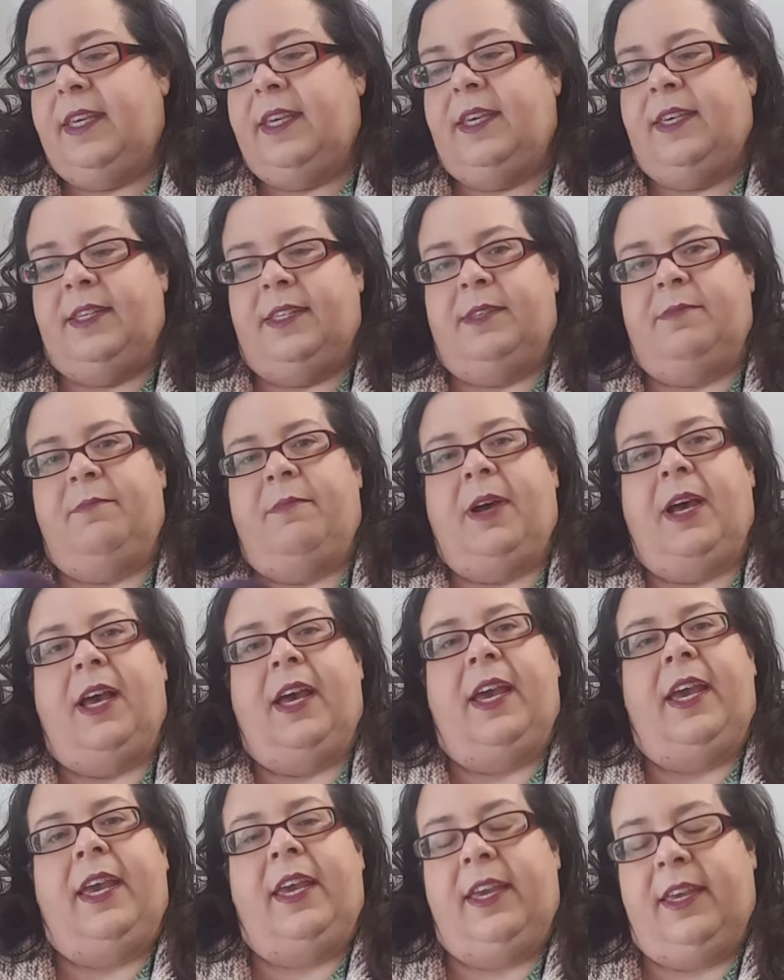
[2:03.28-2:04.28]
is
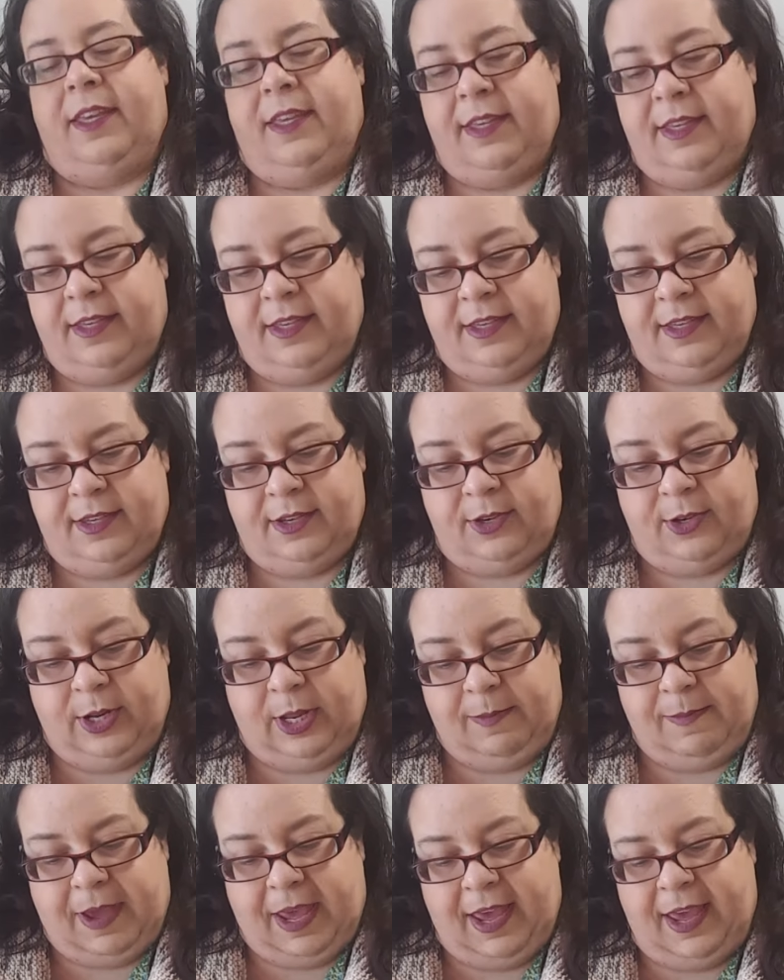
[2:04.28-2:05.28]
my
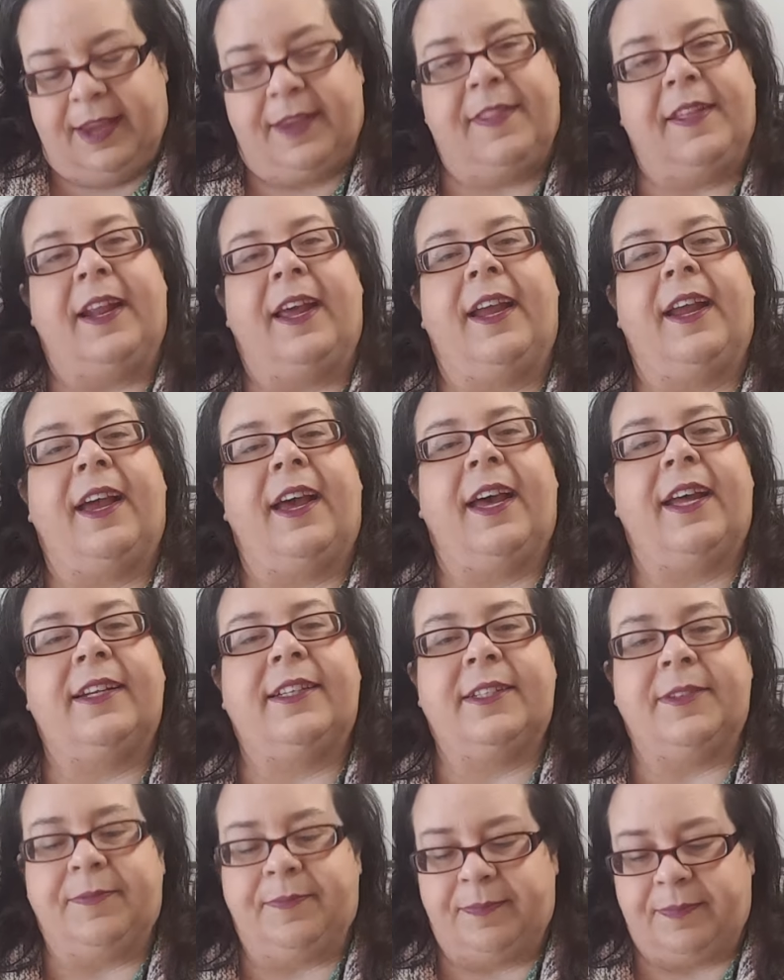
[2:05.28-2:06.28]
goodie bag that I
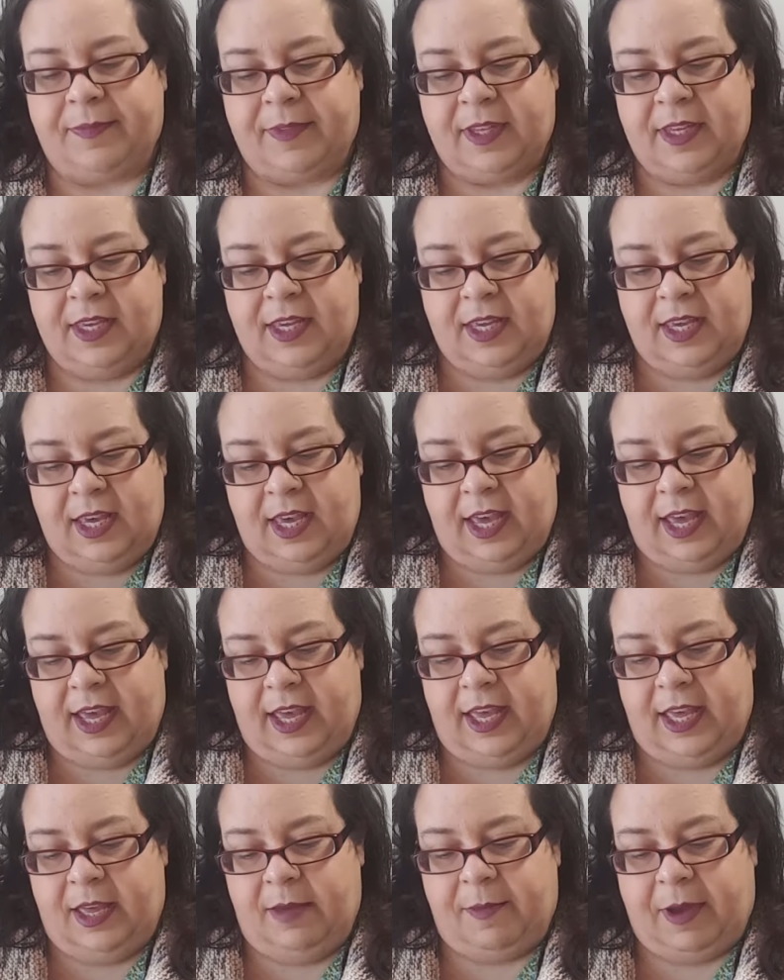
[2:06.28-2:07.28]
got.
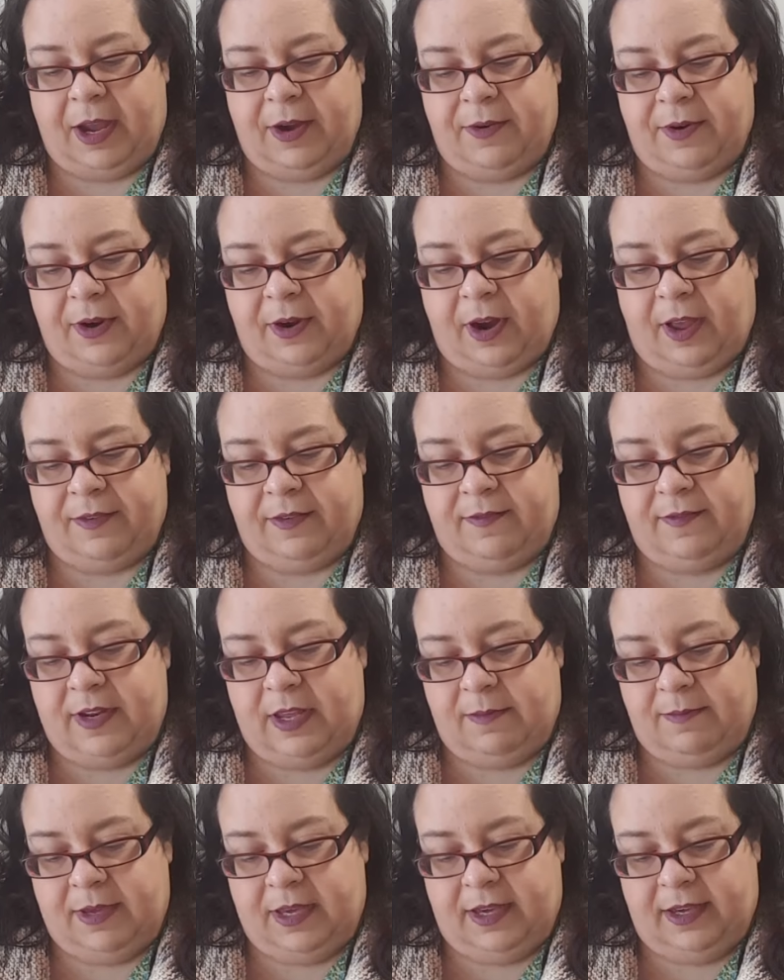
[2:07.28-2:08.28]
I ordered off of
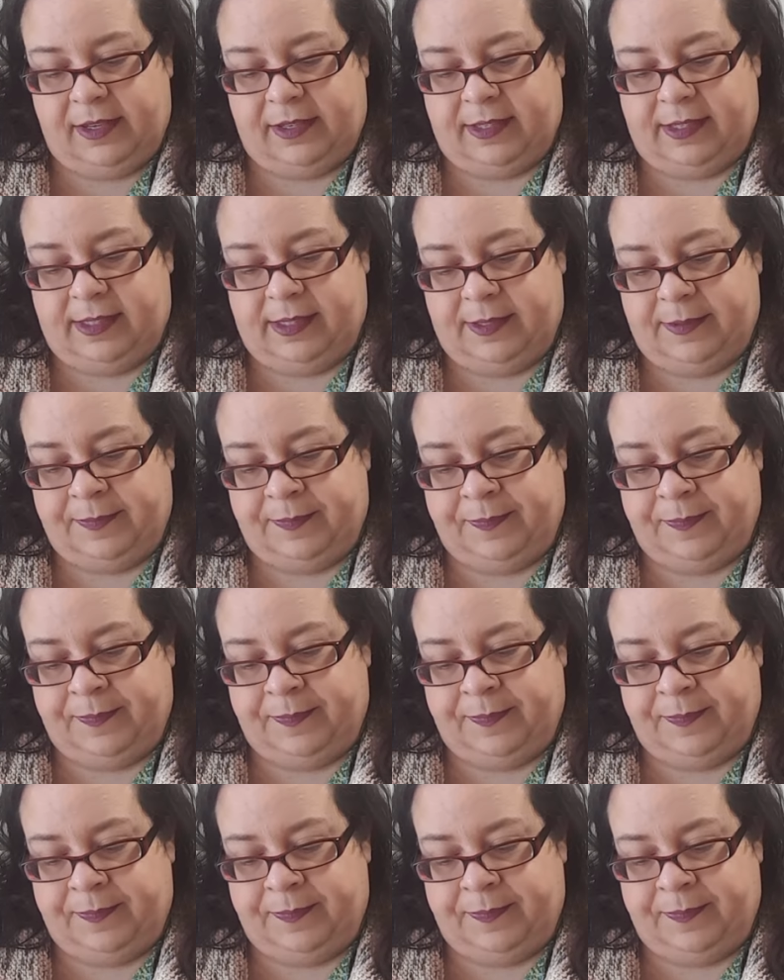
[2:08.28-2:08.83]
Knit Picks,